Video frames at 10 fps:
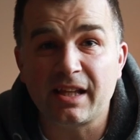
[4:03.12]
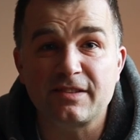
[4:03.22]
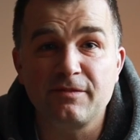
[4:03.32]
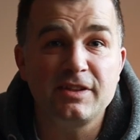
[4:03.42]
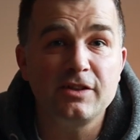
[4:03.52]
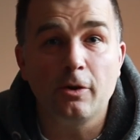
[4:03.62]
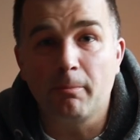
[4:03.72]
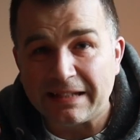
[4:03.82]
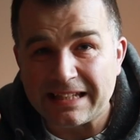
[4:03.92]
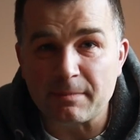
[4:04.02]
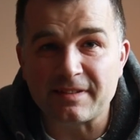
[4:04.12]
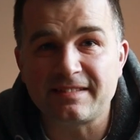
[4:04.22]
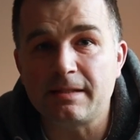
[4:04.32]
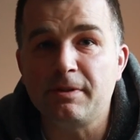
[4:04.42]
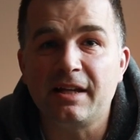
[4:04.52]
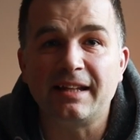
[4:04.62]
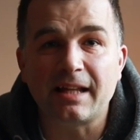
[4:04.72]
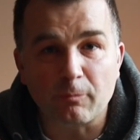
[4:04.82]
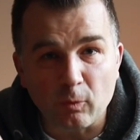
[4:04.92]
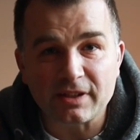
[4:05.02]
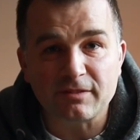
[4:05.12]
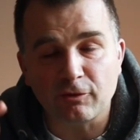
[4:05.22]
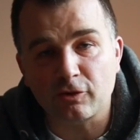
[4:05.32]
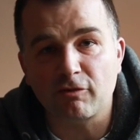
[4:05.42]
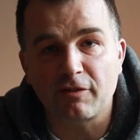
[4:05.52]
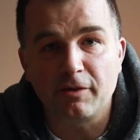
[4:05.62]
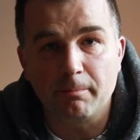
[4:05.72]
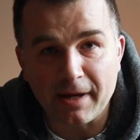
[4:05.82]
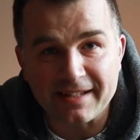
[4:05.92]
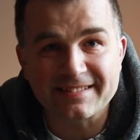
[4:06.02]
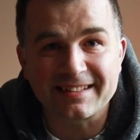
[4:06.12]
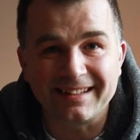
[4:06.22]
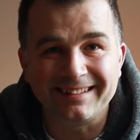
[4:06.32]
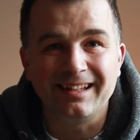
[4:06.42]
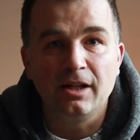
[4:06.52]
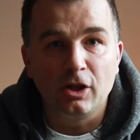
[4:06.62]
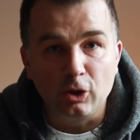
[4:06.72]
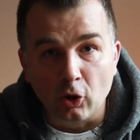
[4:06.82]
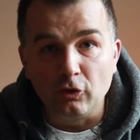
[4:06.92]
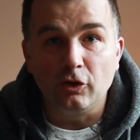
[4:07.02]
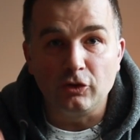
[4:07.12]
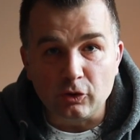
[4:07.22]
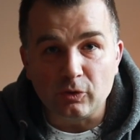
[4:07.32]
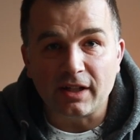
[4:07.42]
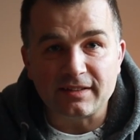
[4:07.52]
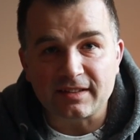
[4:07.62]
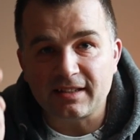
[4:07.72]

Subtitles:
next video. My name is Zibi and I'm wedding photographer based in London, United